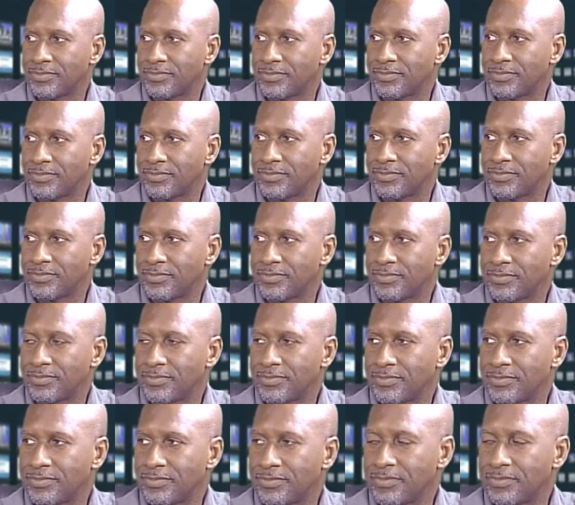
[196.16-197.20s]

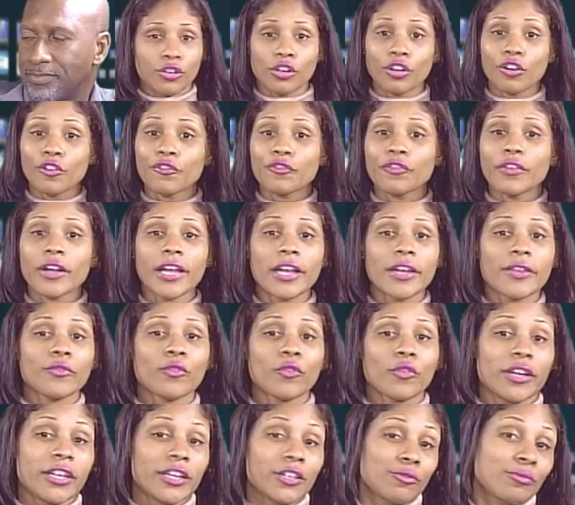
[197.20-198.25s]
spouse or girlfriend
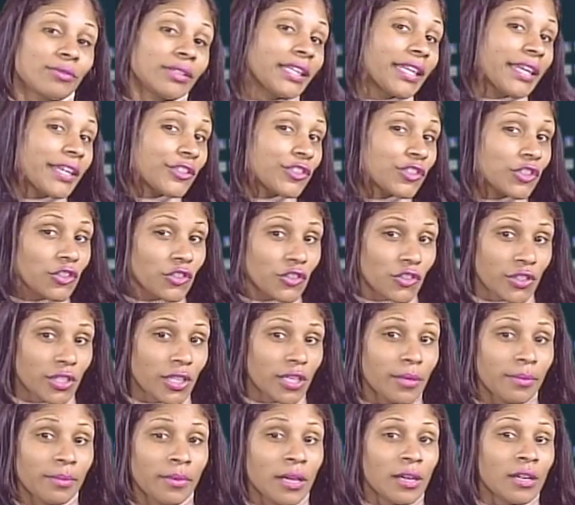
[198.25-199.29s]
or in a
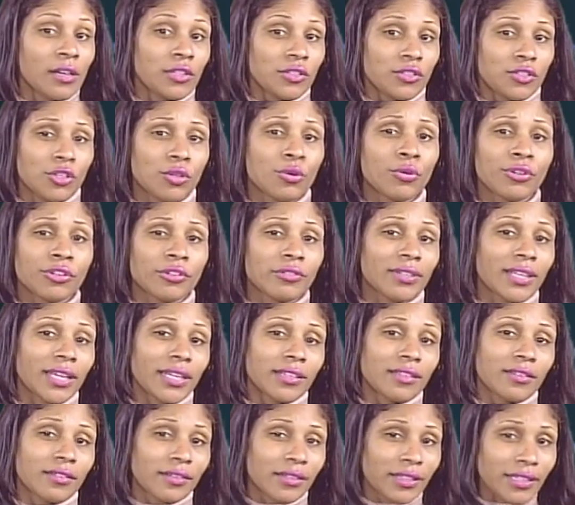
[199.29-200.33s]
relationship to who you're
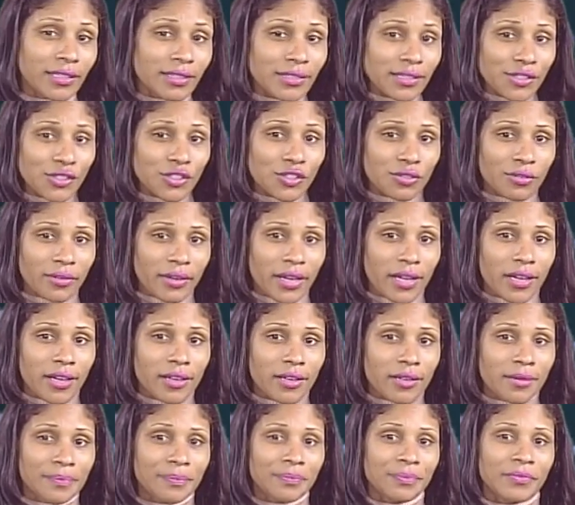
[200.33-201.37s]
liking on
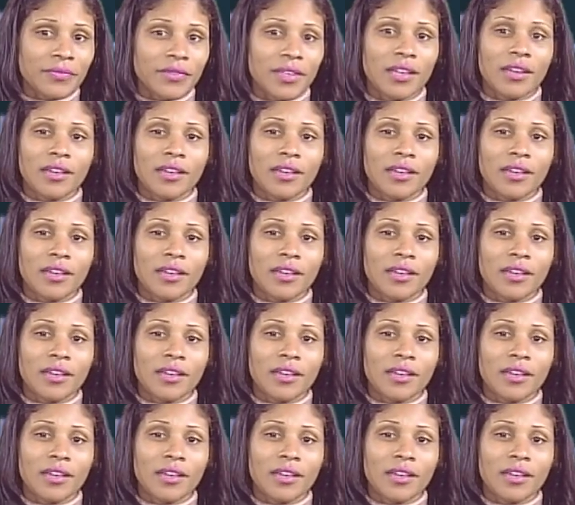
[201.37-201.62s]
Instagram.